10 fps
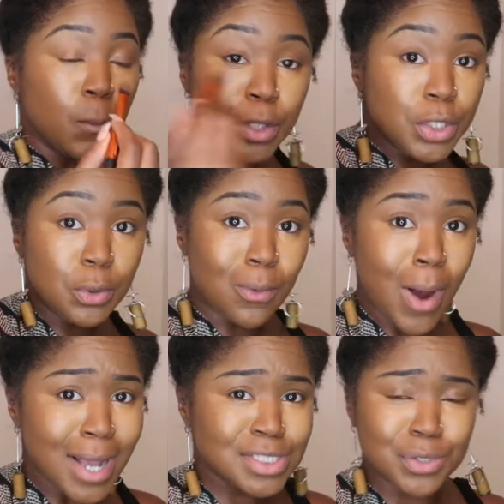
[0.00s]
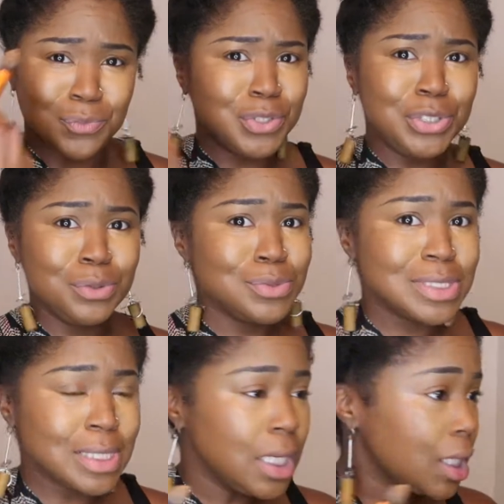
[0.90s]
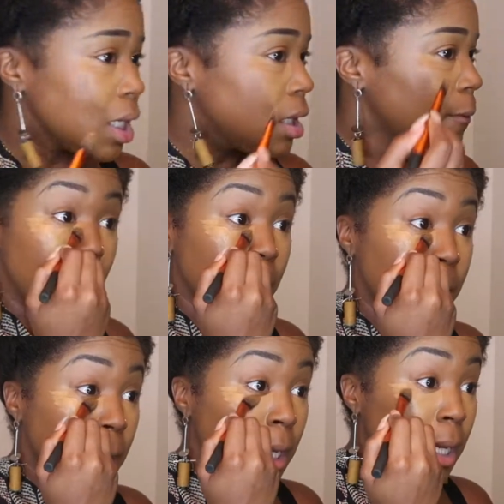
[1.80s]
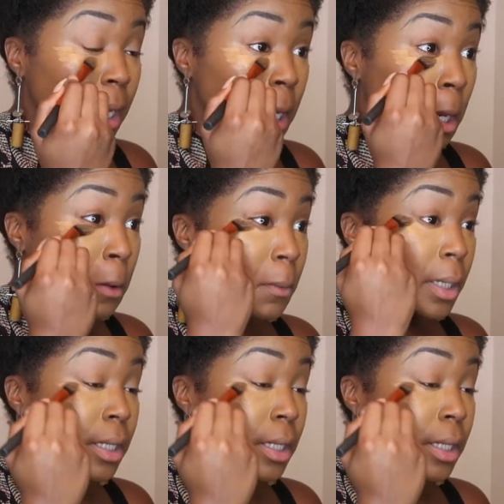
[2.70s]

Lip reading: when you watch it, when you see it. Then